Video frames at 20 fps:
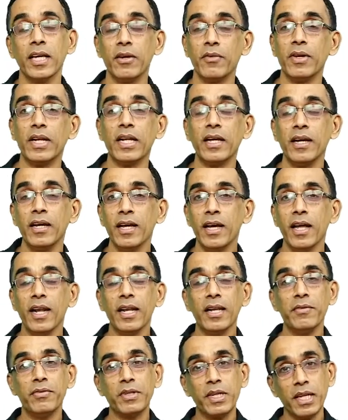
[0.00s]
even a
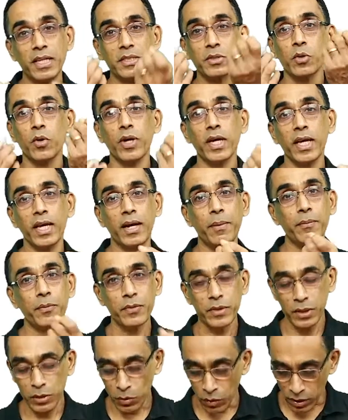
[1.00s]
lift is going up
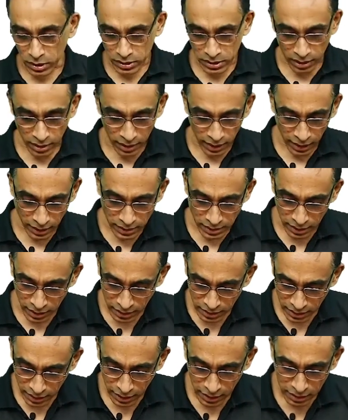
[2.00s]
with constant
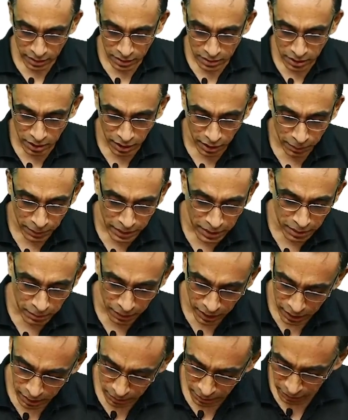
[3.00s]
acceleration, endu cheyanam, endu
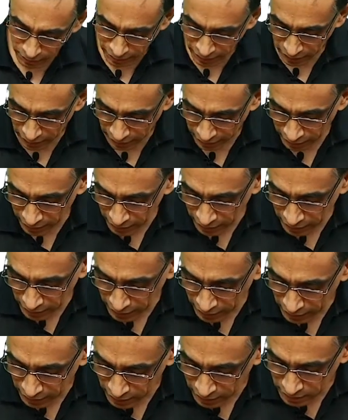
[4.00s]
maatama varune,
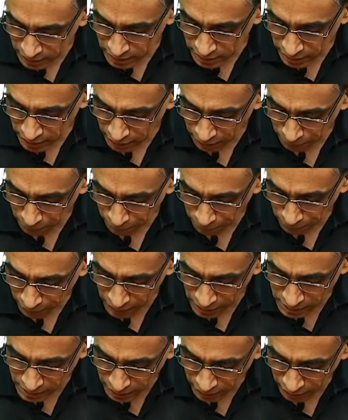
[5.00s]
ee G
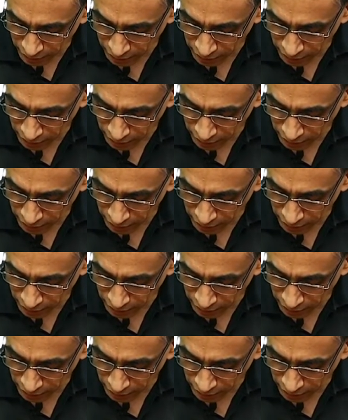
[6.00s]
plus A